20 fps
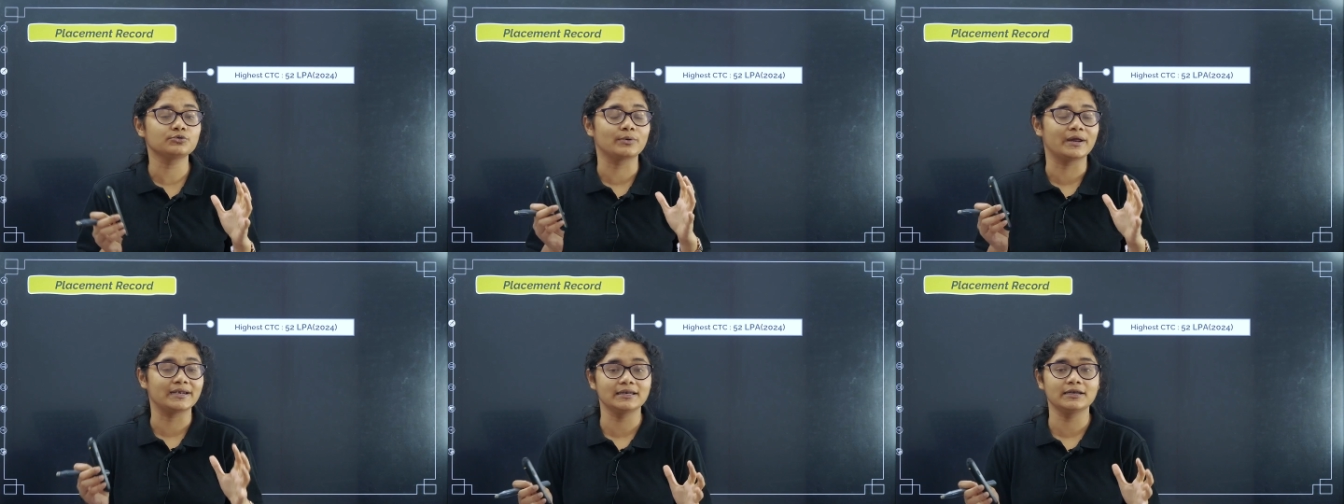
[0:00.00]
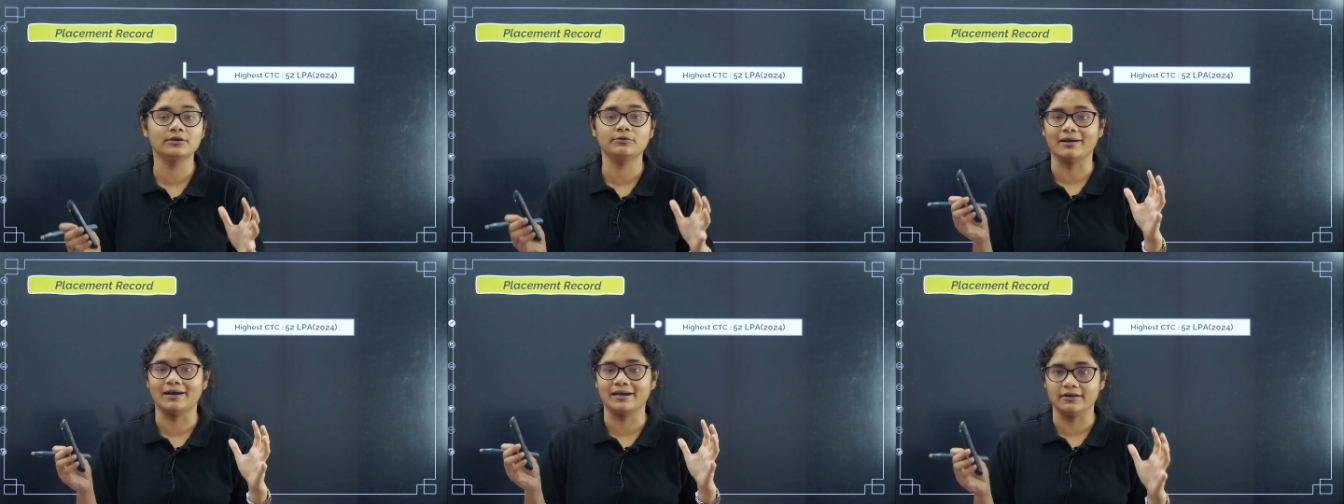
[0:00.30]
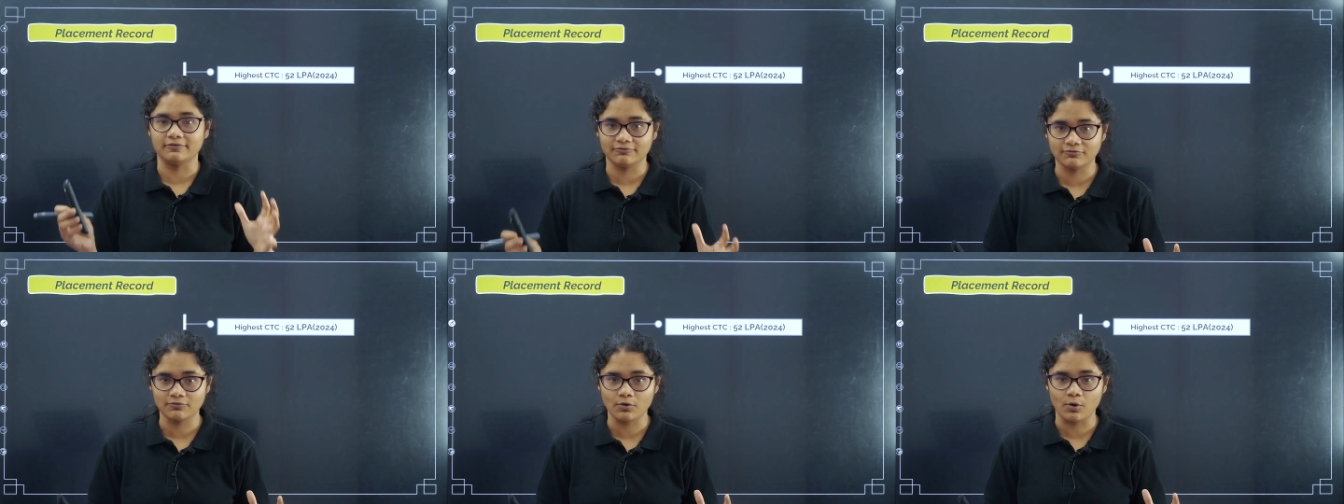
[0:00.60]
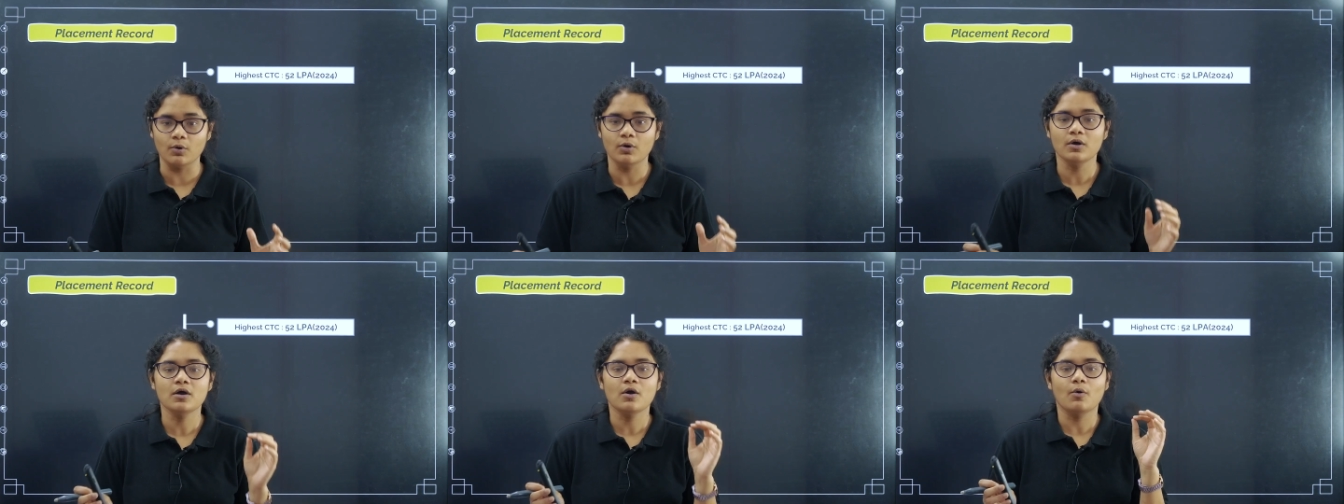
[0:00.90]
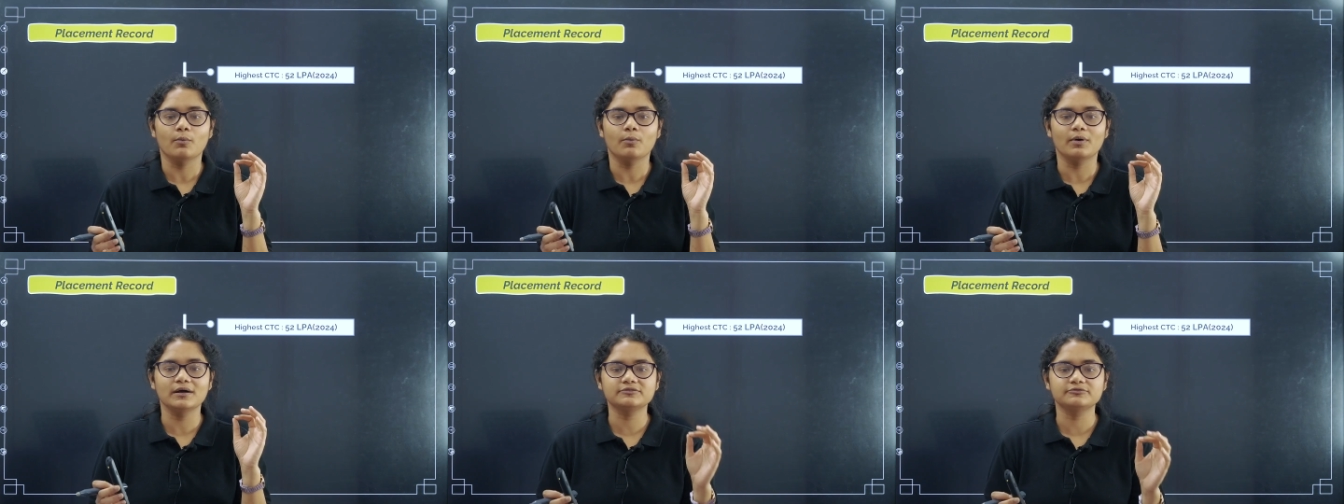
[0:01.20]
2024
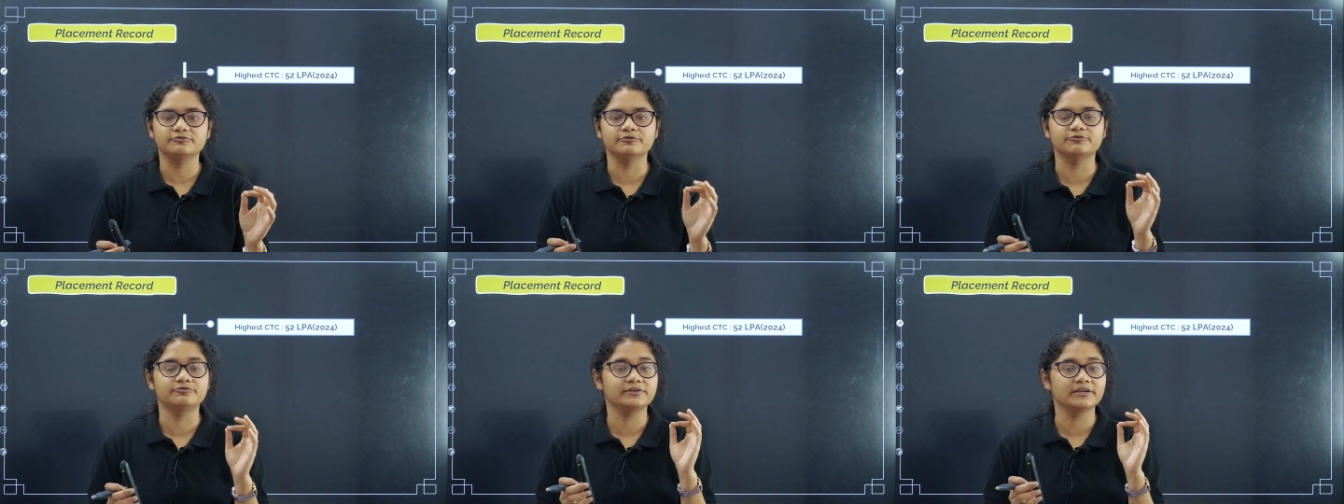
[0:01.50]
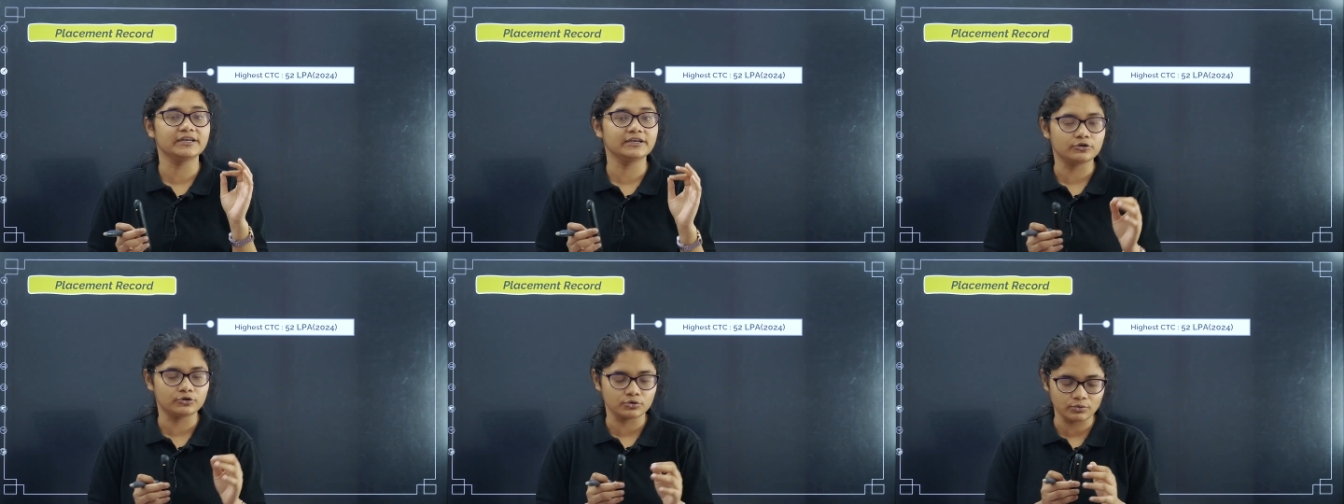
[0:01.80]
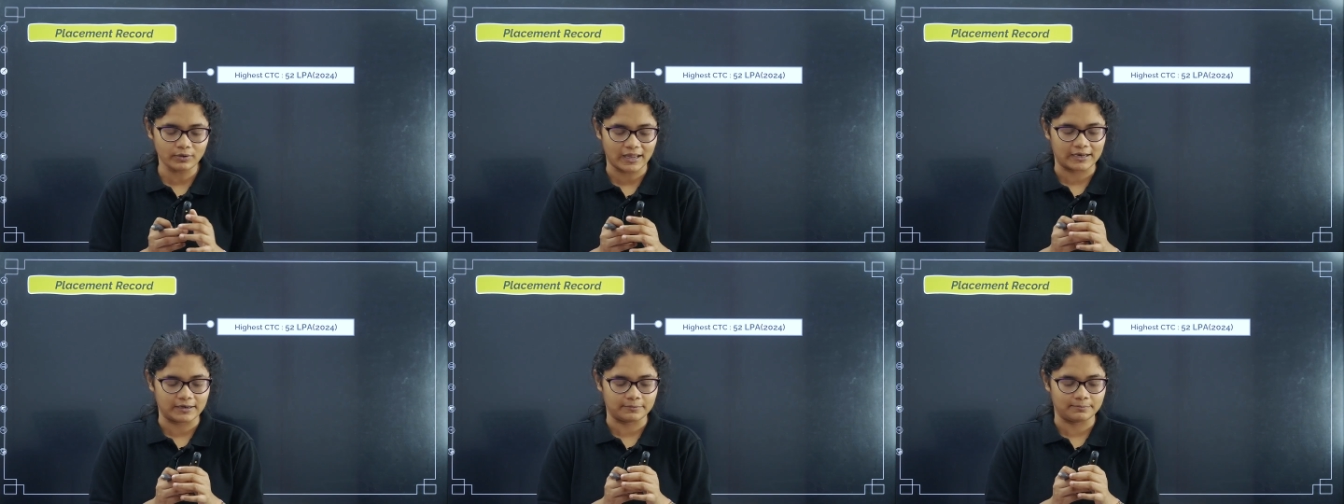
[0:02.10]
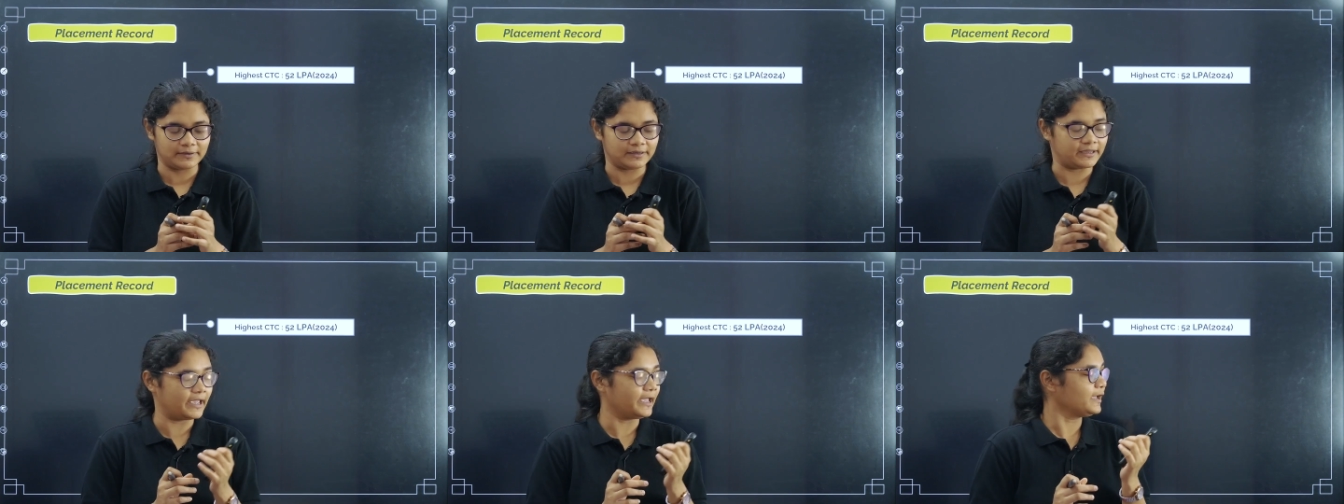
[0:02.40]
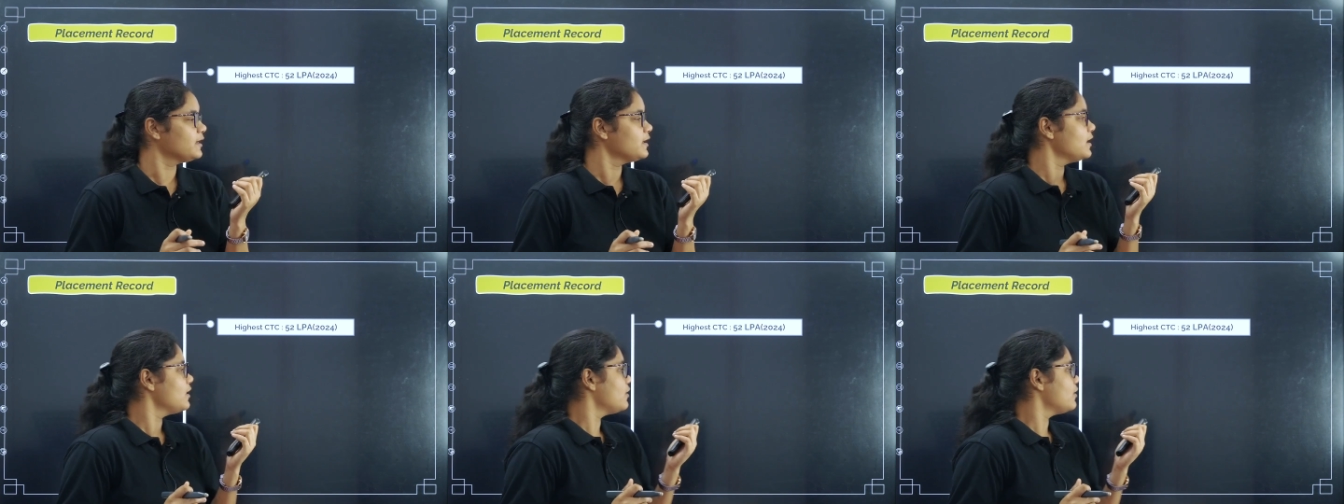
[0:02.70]
was 52 LPA